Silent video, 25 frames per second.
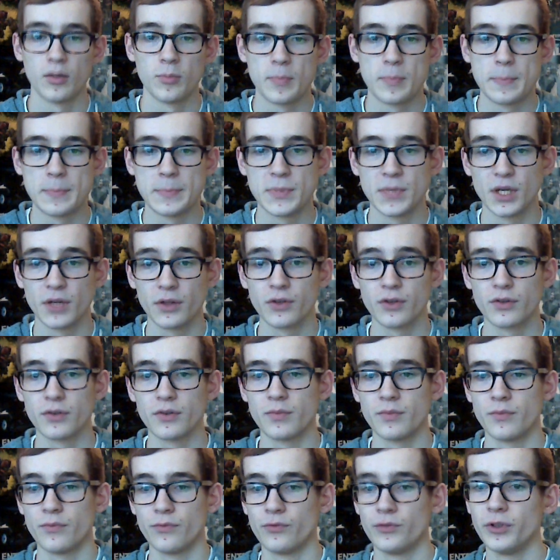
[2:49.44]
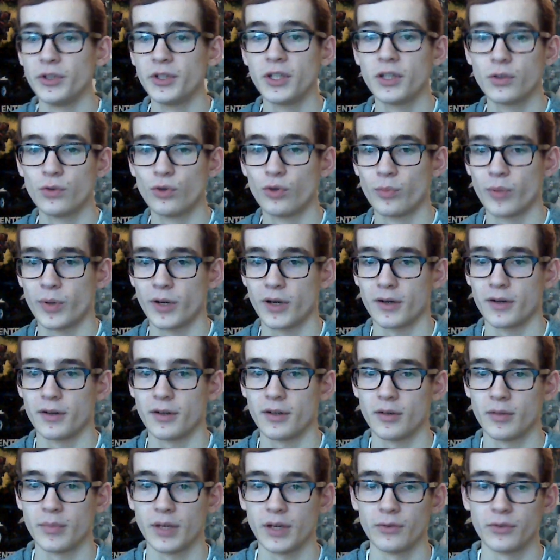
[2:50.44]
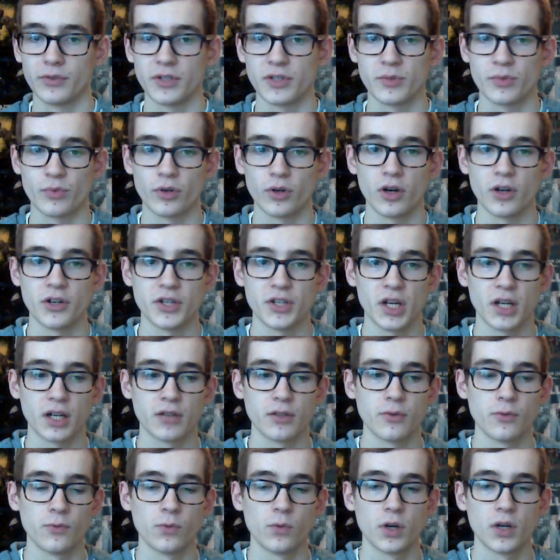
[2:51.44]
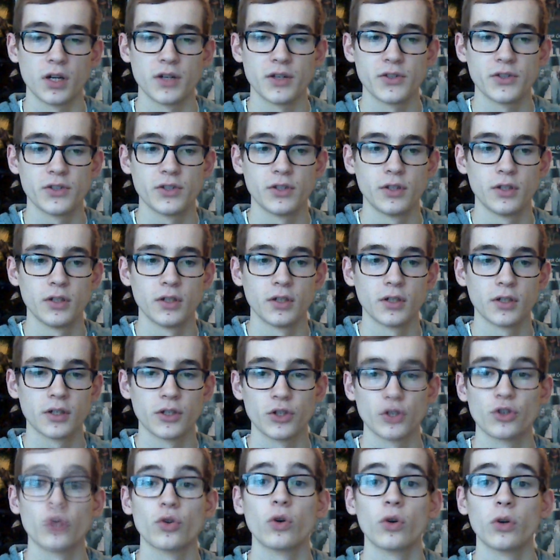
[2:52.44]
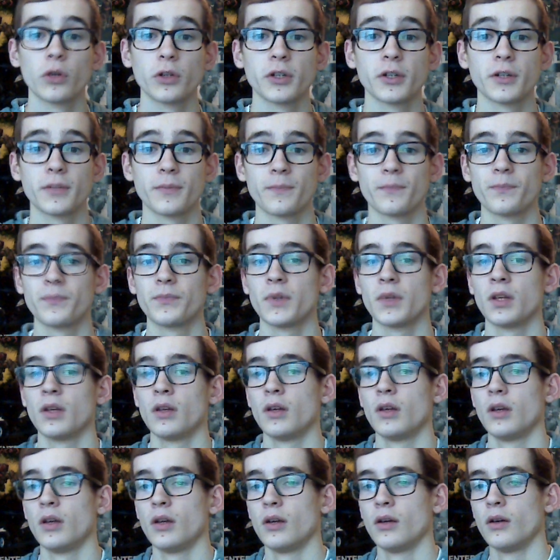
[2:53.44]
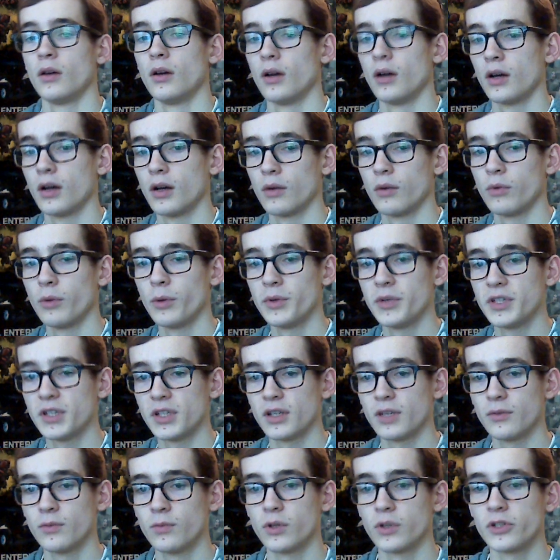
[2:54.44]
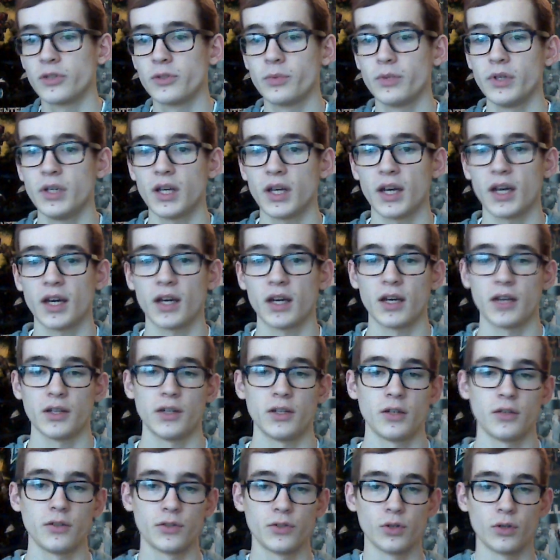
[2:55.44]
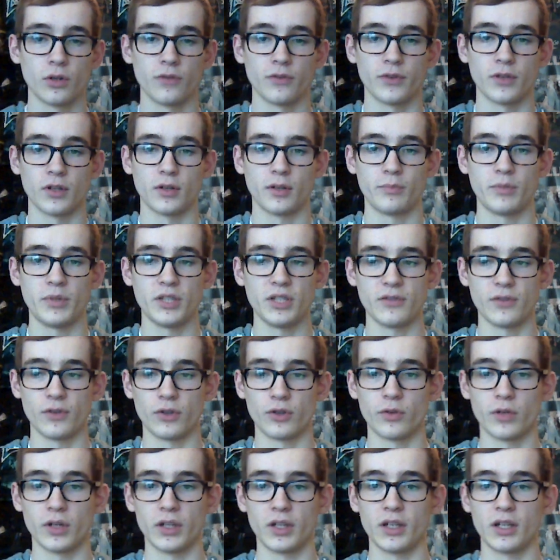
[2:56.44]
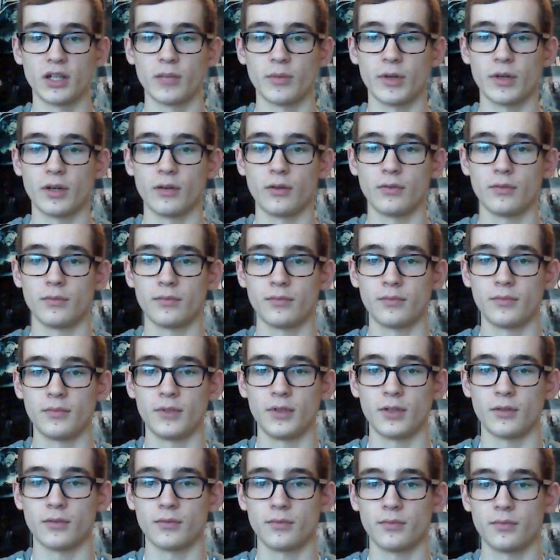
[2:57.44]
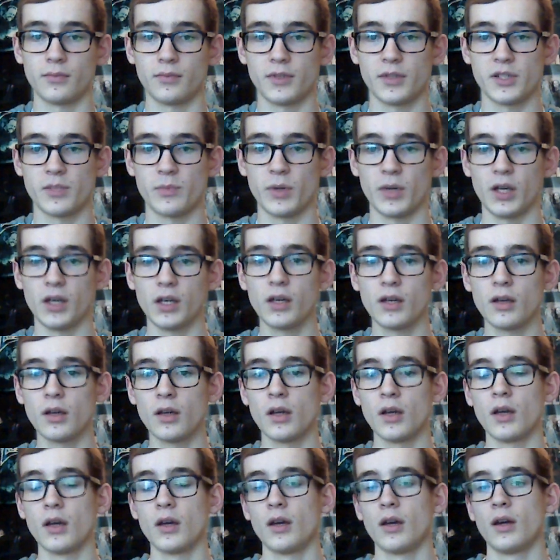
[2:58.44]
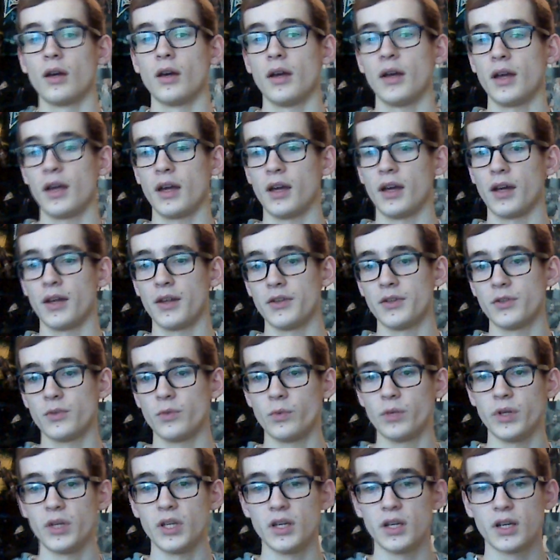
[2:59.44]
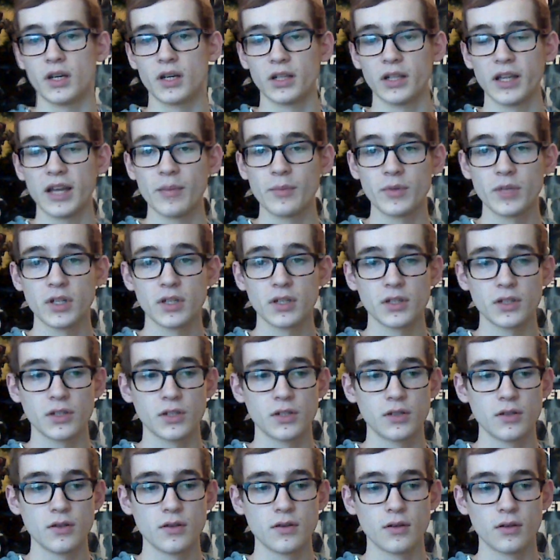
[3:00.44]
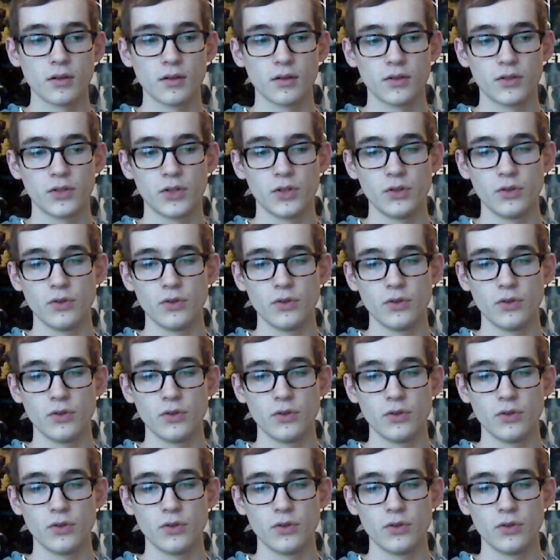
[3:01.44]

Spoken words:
The other really cool part about this project was the controller. What we did was we had sort of a piece of acrylic about, this big, and we clamped it